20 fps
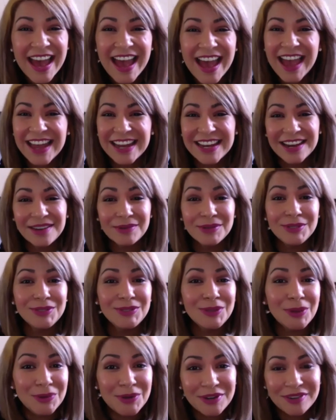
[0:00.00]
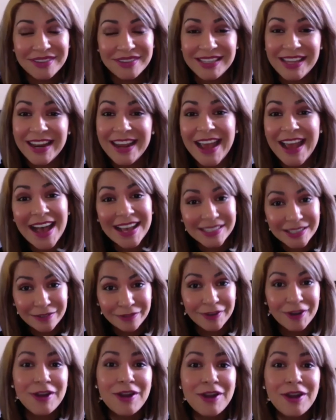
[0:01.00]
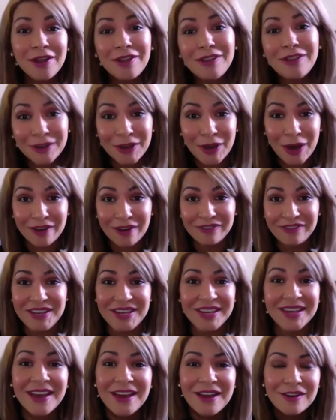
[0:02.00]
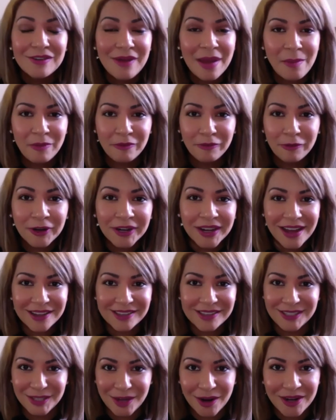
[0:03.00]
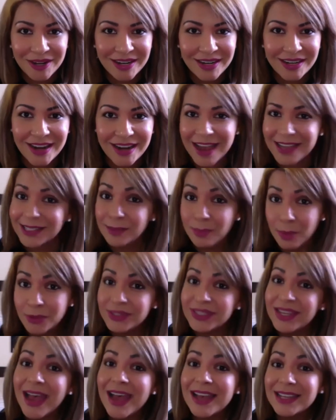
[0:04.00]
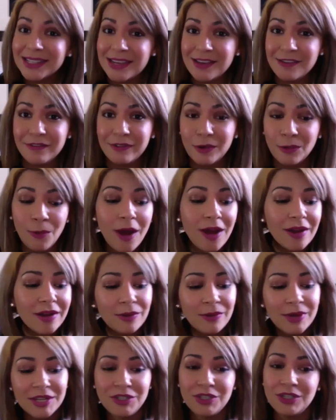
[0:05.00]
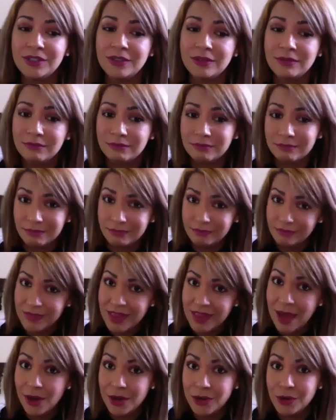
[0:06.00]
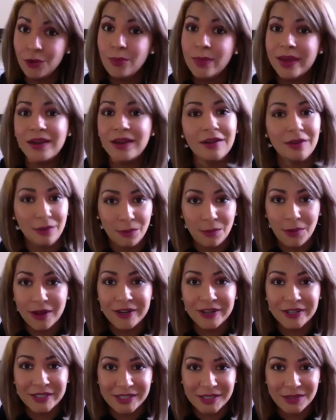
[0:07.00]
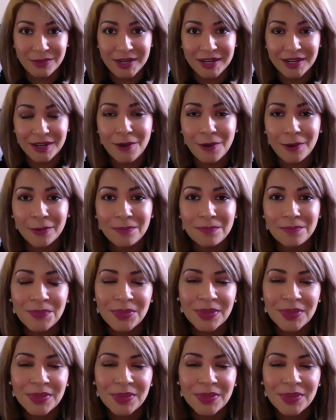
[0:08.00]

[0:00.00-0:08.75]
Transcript: And I was so nervous that I asked for another coffee right before it got started, as opposed to asking for water, which now I know better. Water is the way to go.